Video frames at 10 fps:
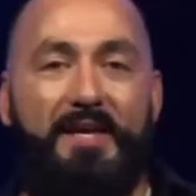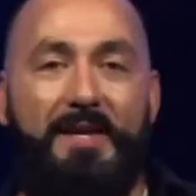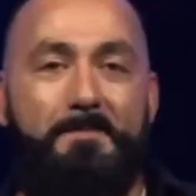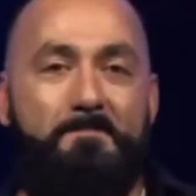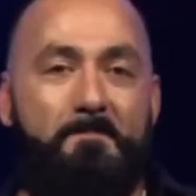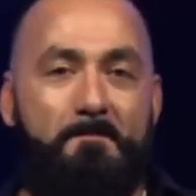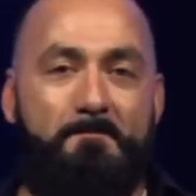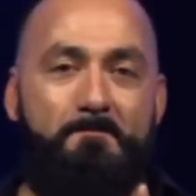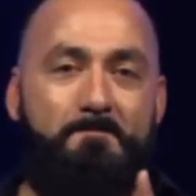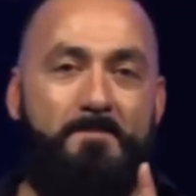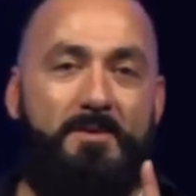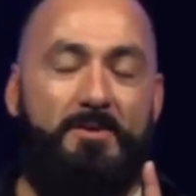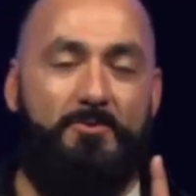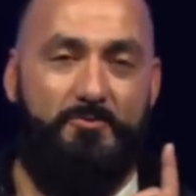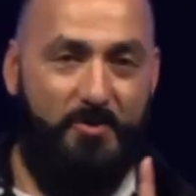Him
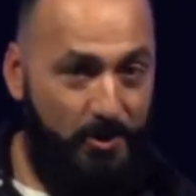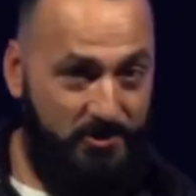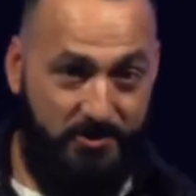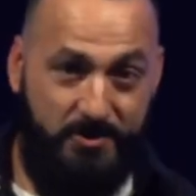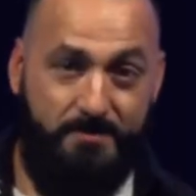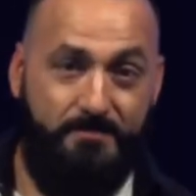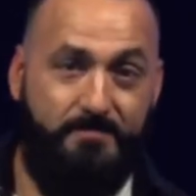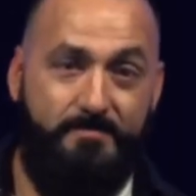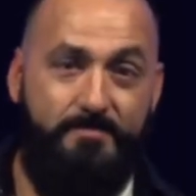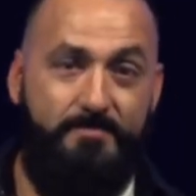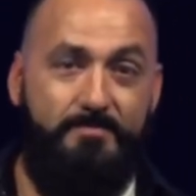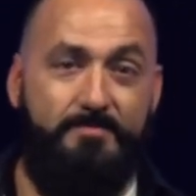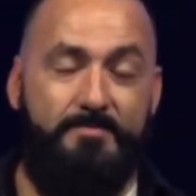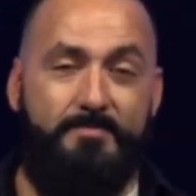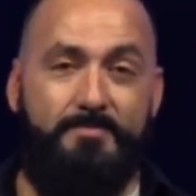first.
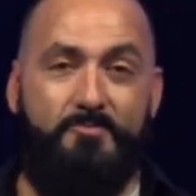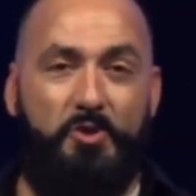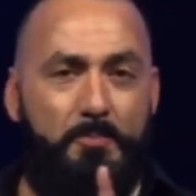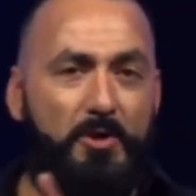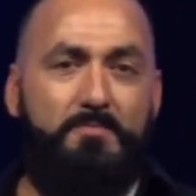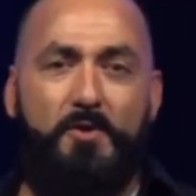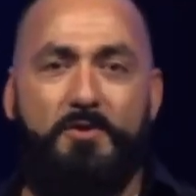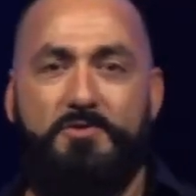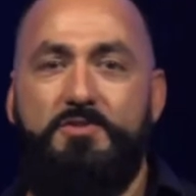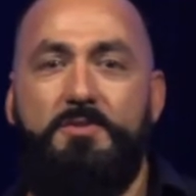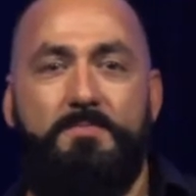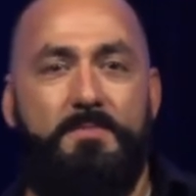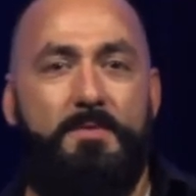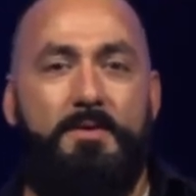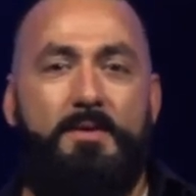When you put Him first.
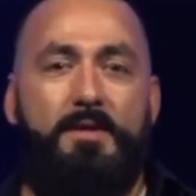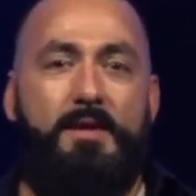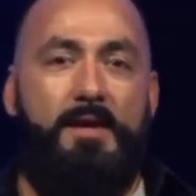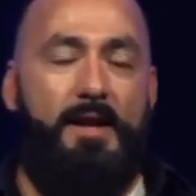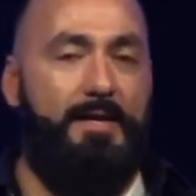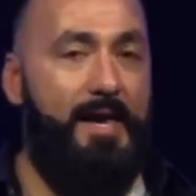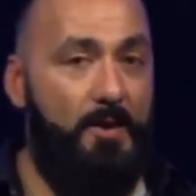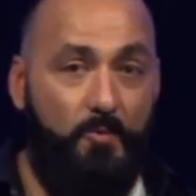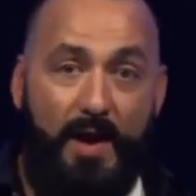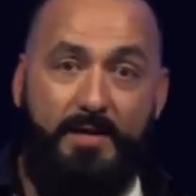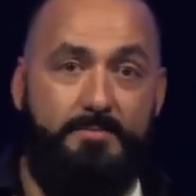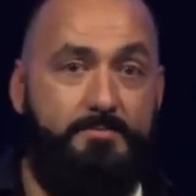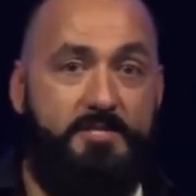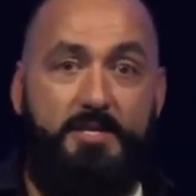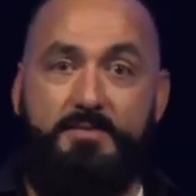And I can't wait
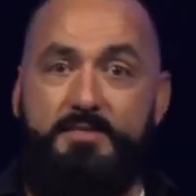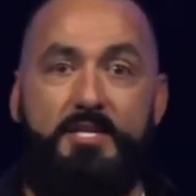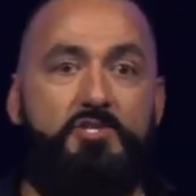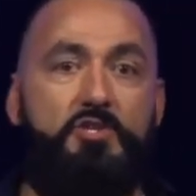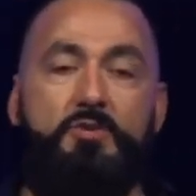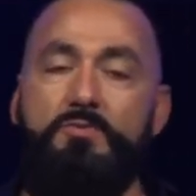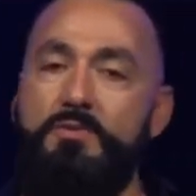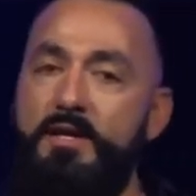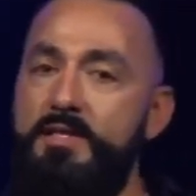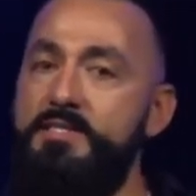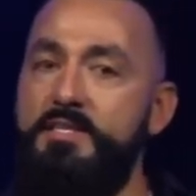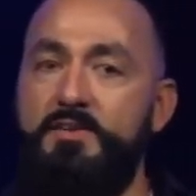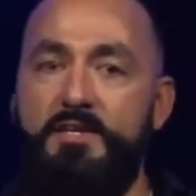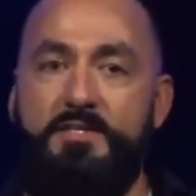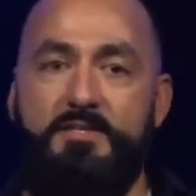to teach you in this
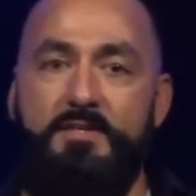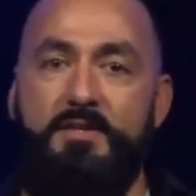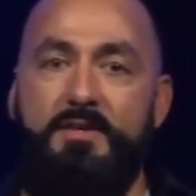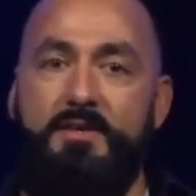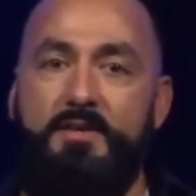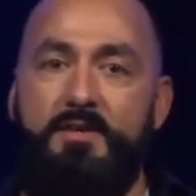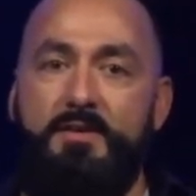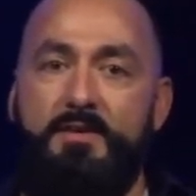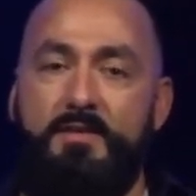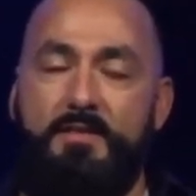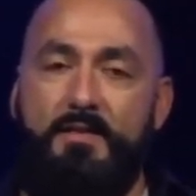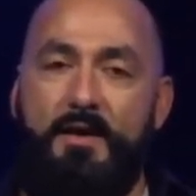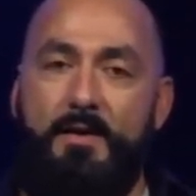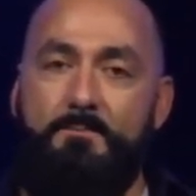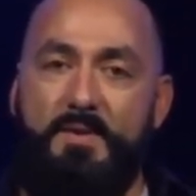series
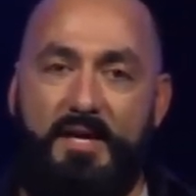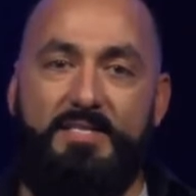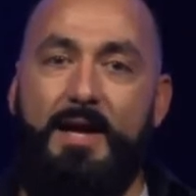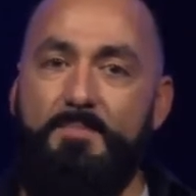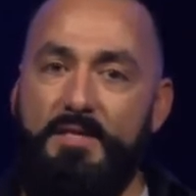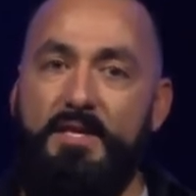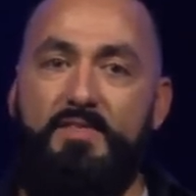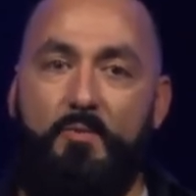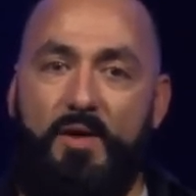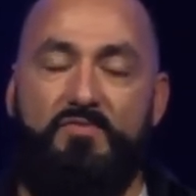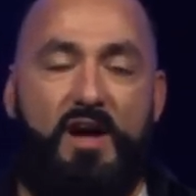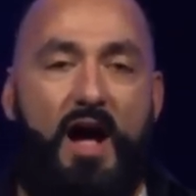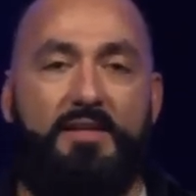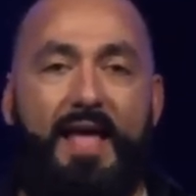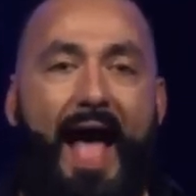uh, because I believe that we've
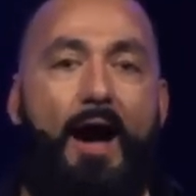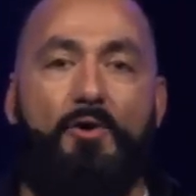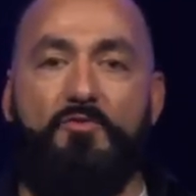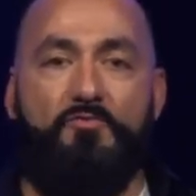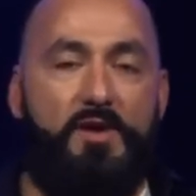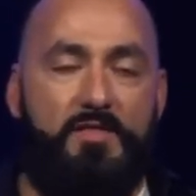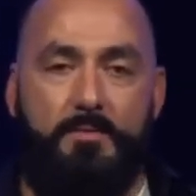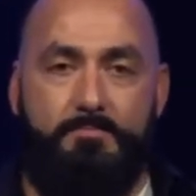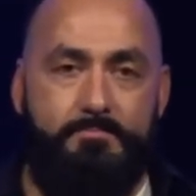gotten out of rhythm.